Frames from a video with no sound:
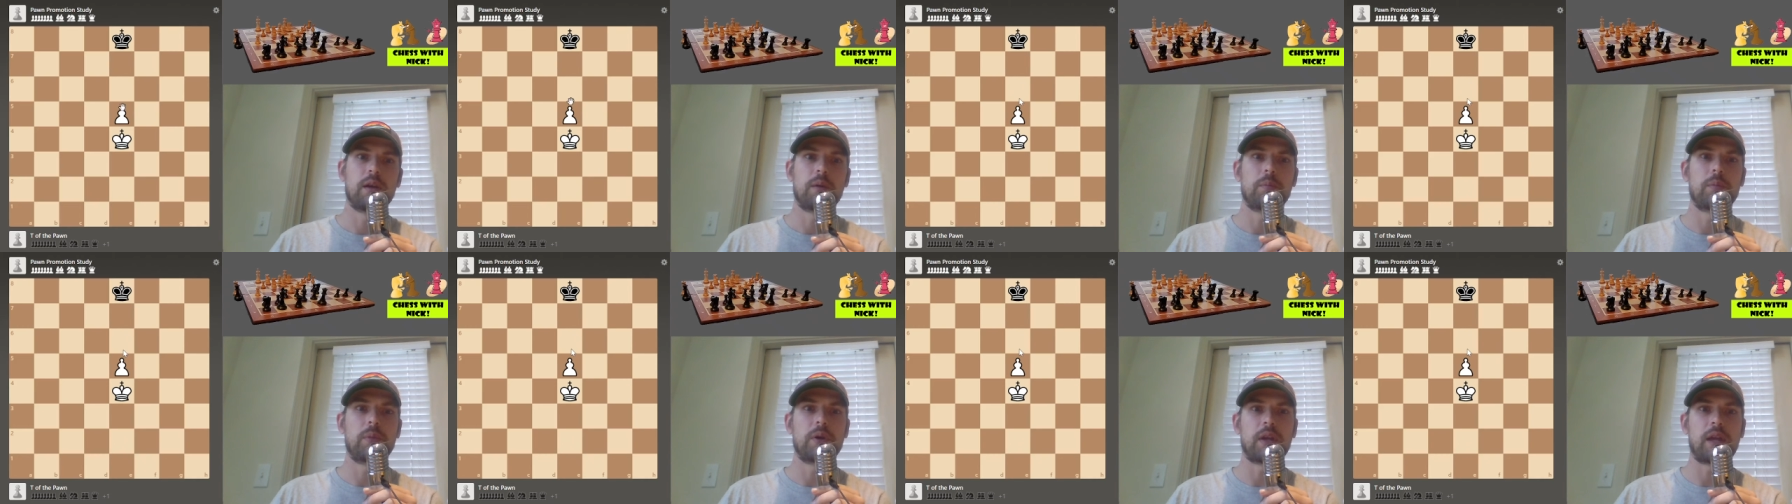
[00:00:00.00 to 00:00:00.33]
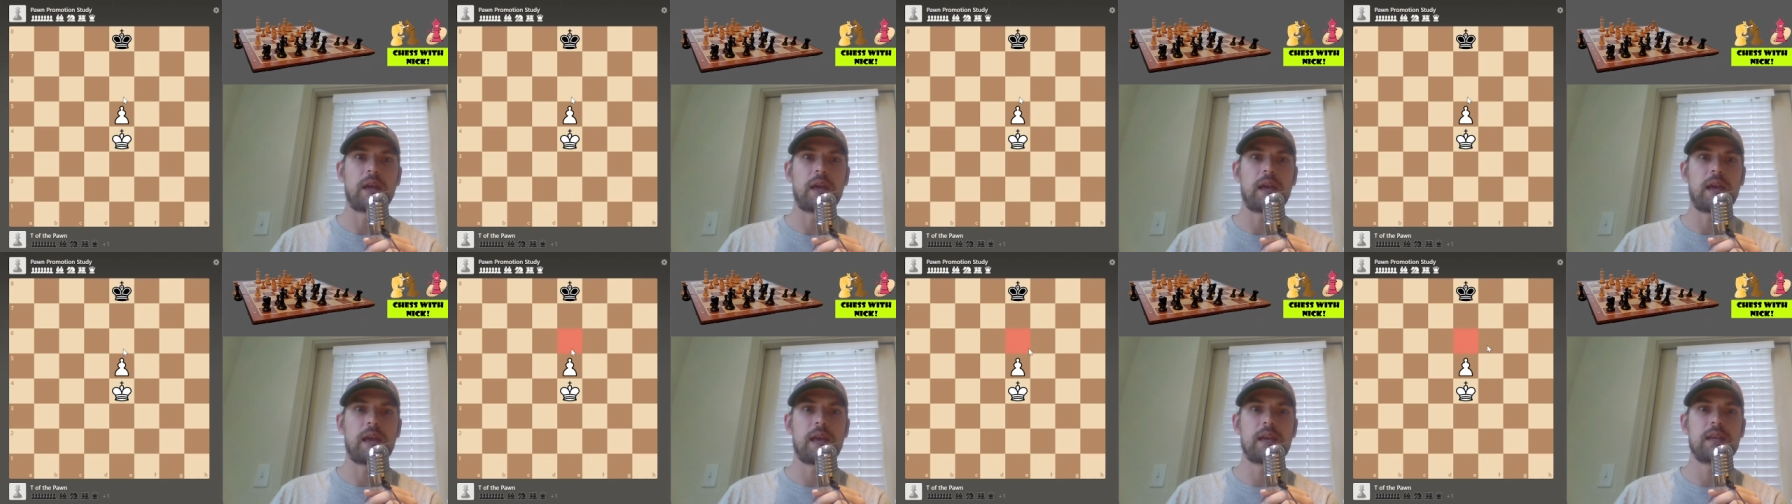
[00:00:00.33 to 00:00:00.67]
but
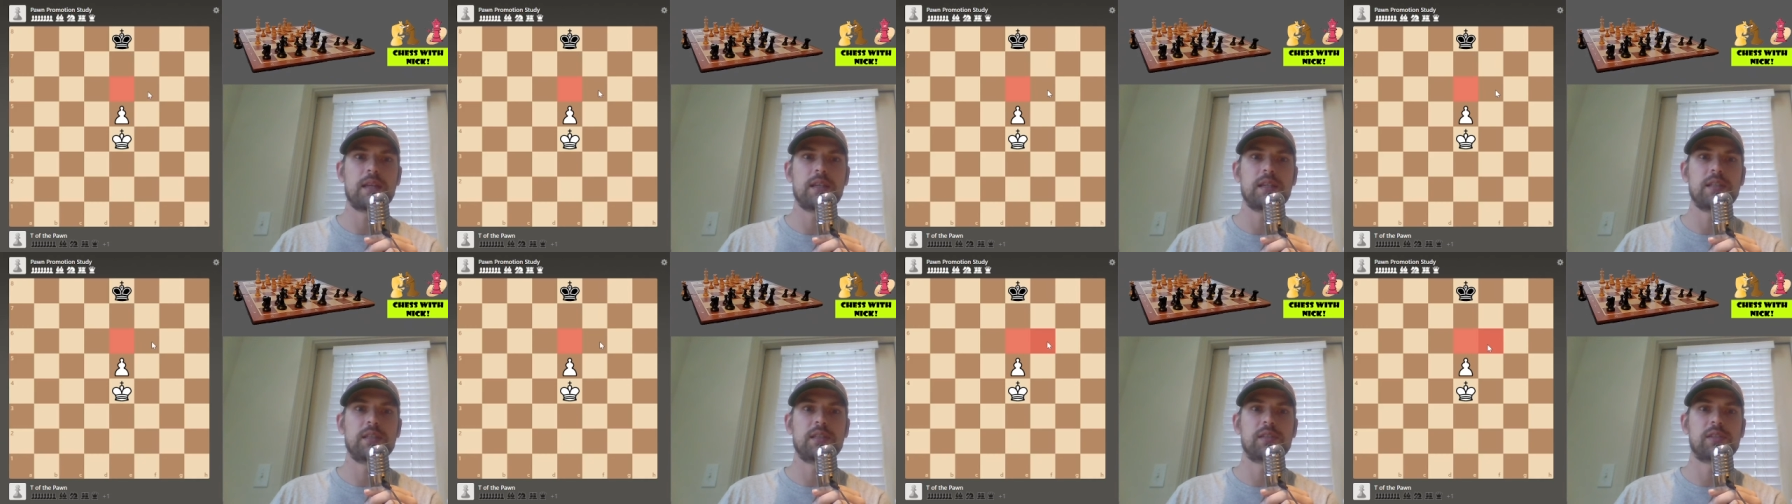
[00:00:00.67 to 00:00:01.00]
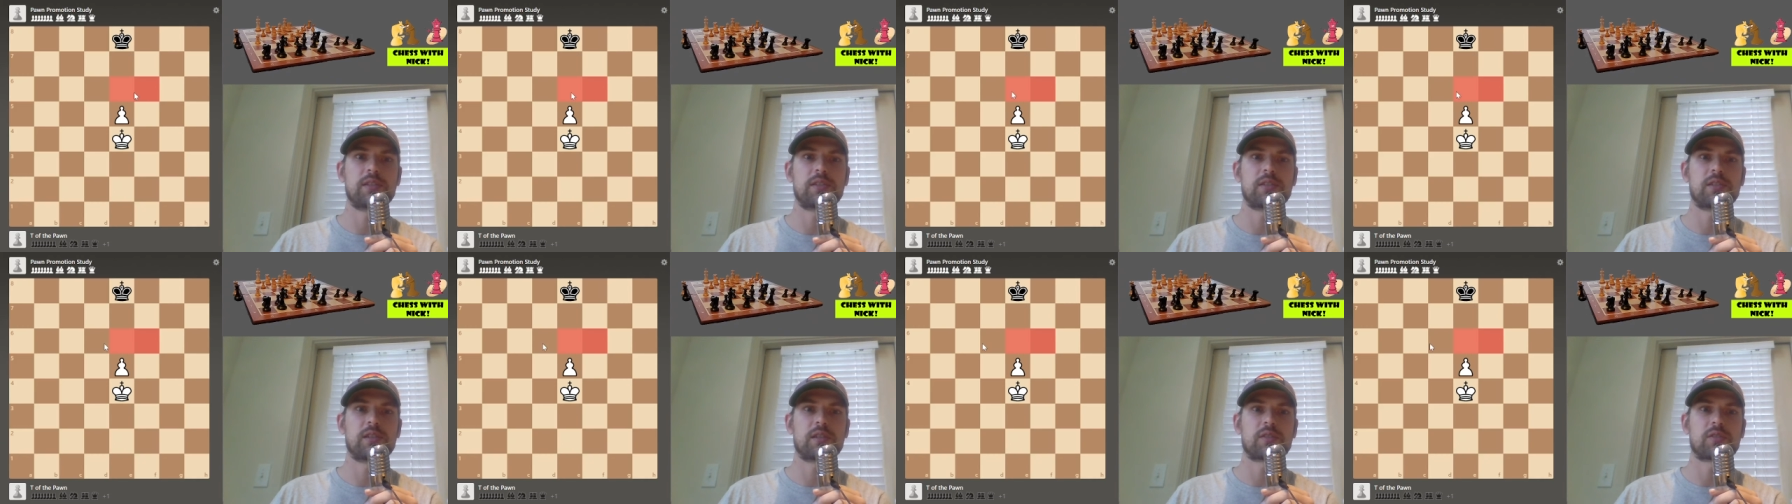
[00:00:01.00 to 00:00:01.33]
any
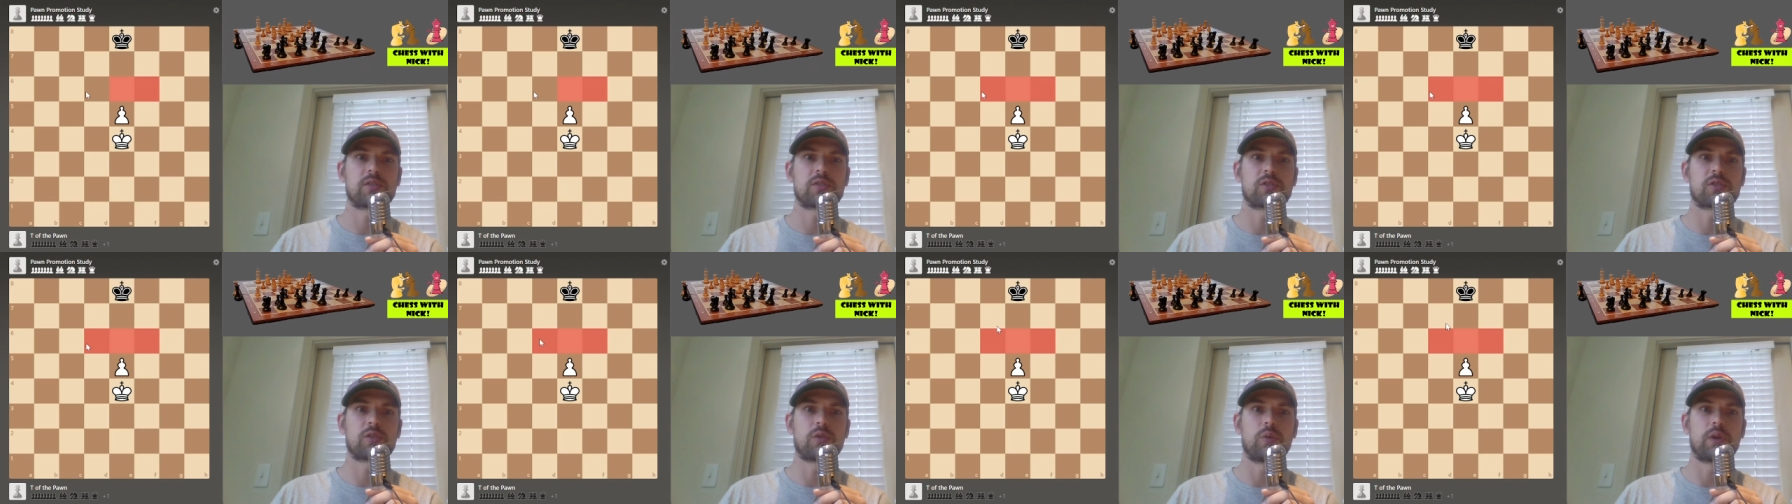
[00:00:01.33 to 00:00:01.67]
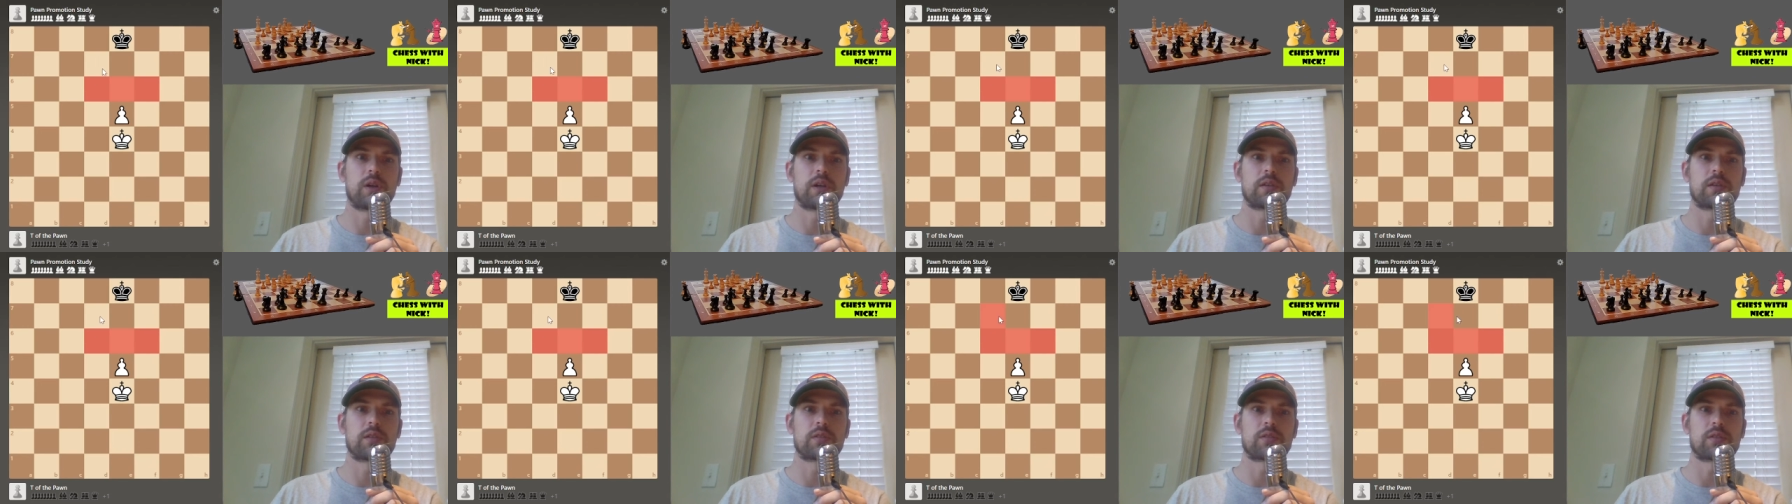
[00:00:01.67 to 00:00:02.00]
6
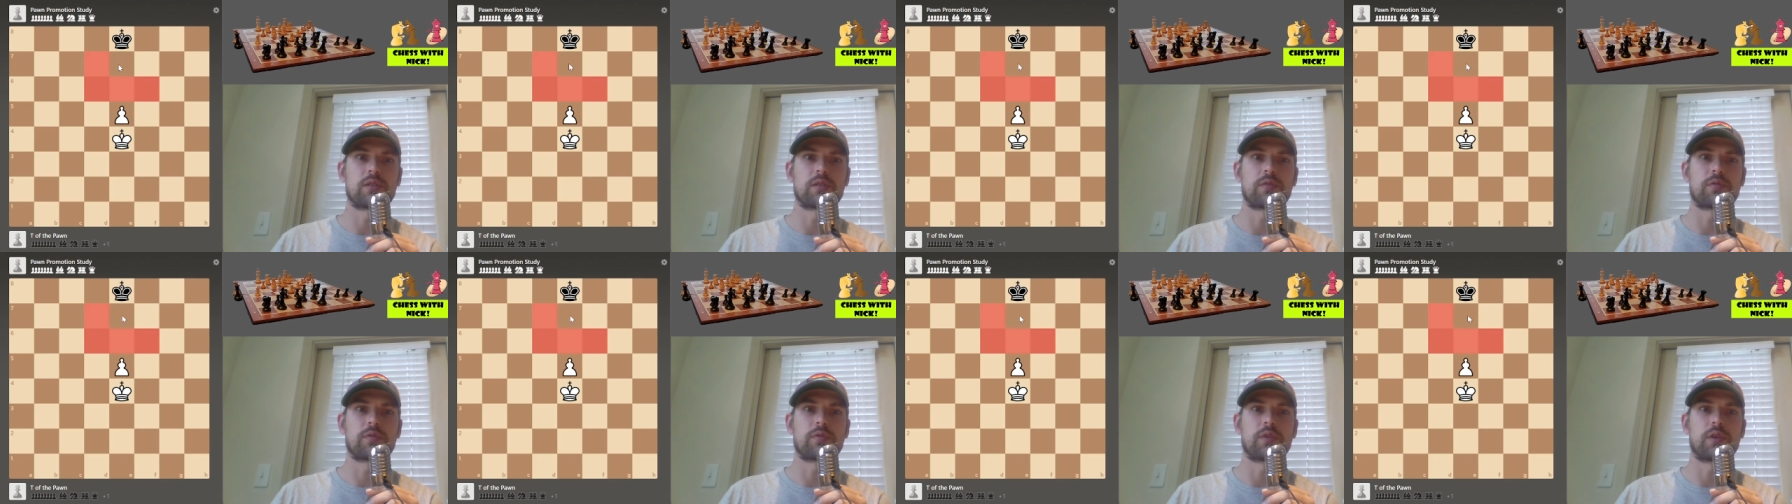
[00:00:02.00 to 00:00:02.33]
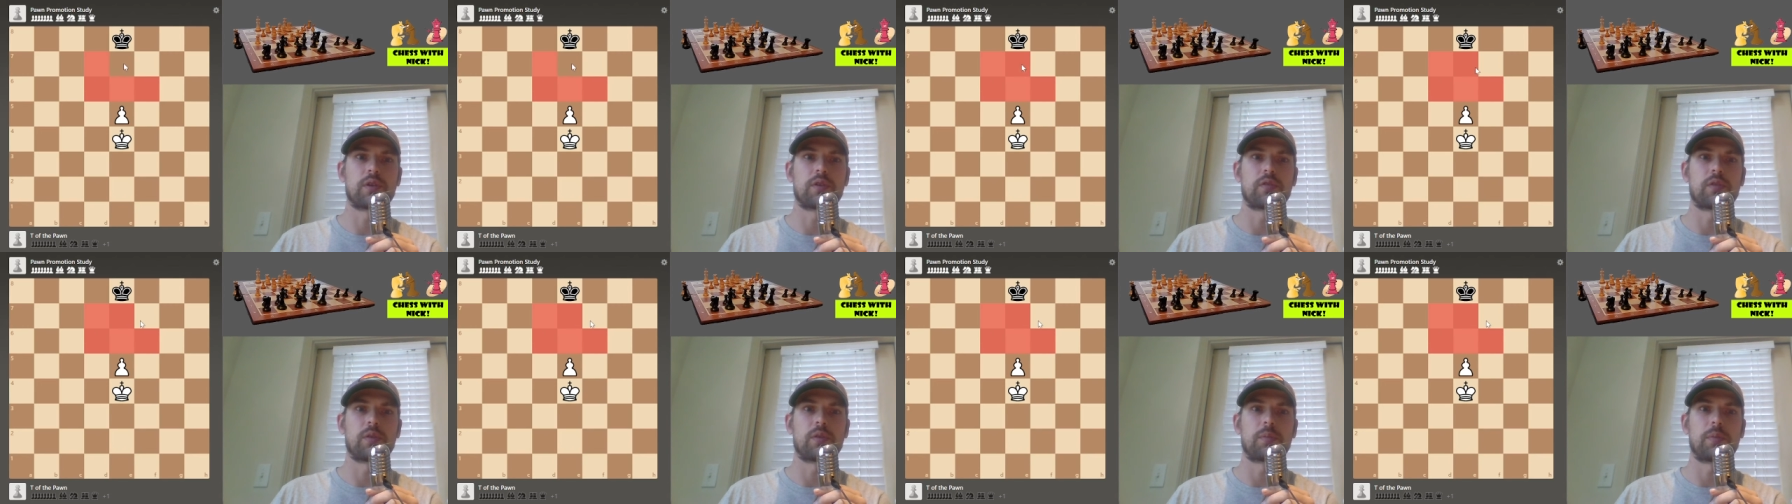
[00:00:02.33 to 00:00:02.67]
squares in
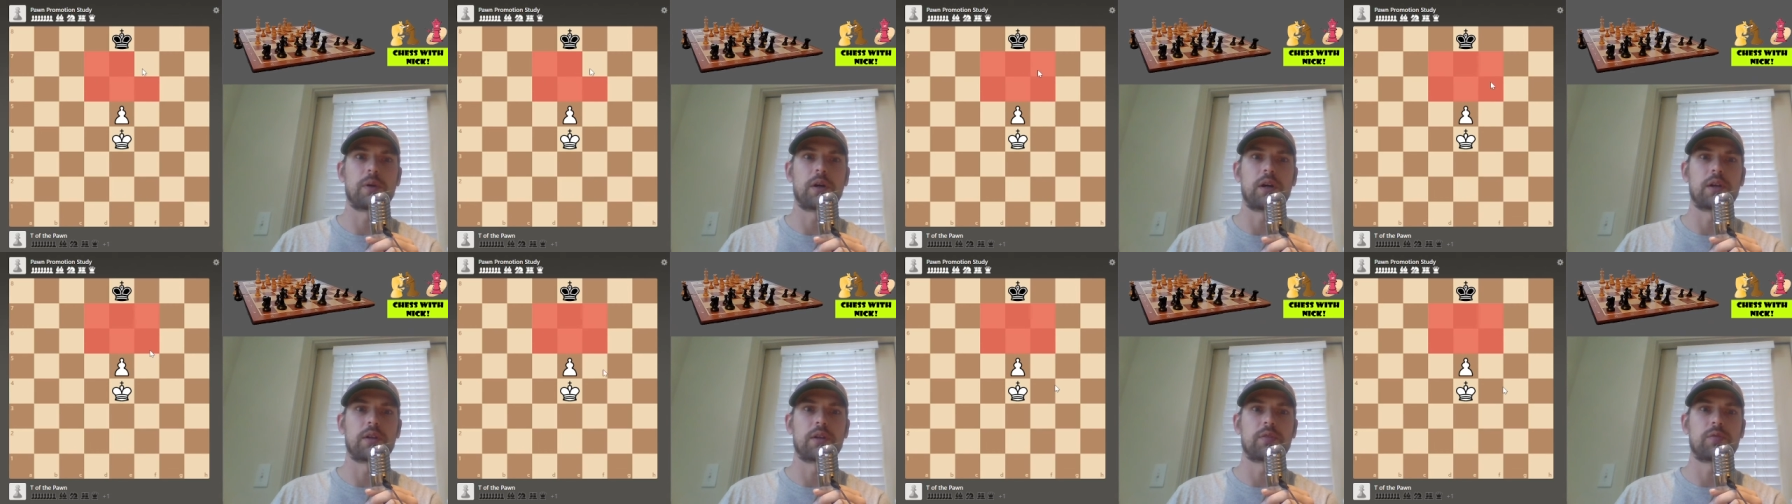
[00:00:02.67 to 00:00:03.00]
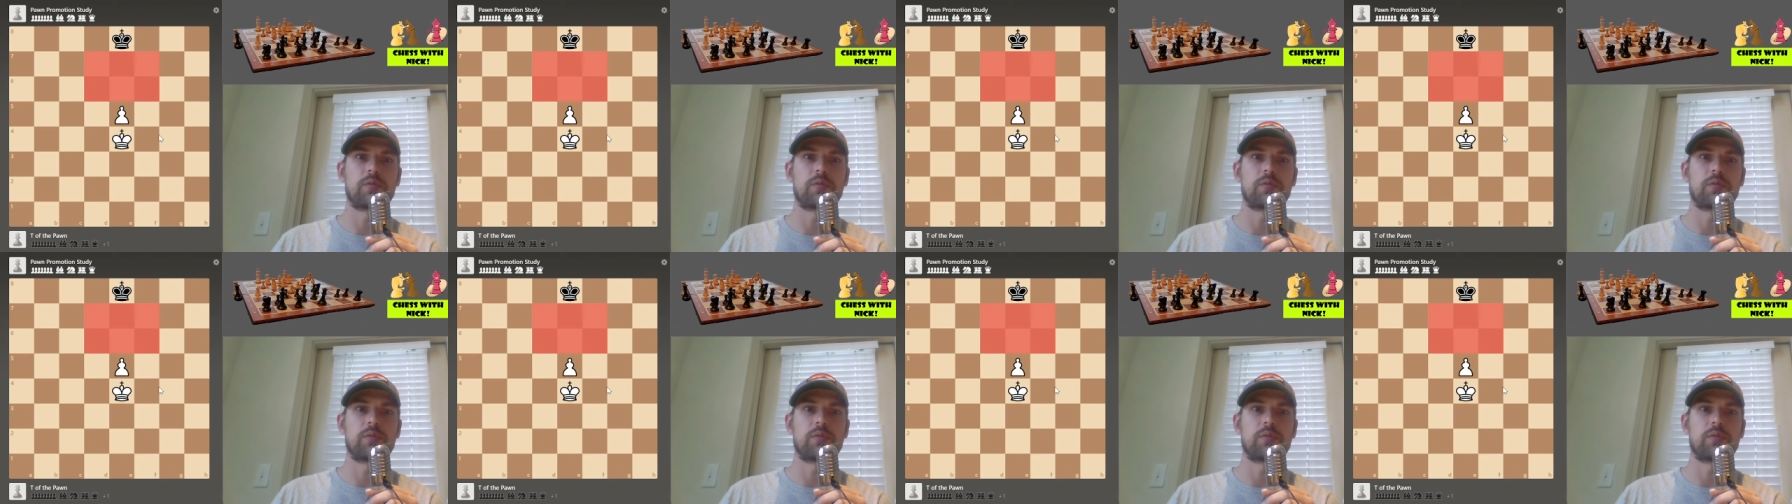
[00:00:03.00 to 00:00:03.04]
front of the pawn.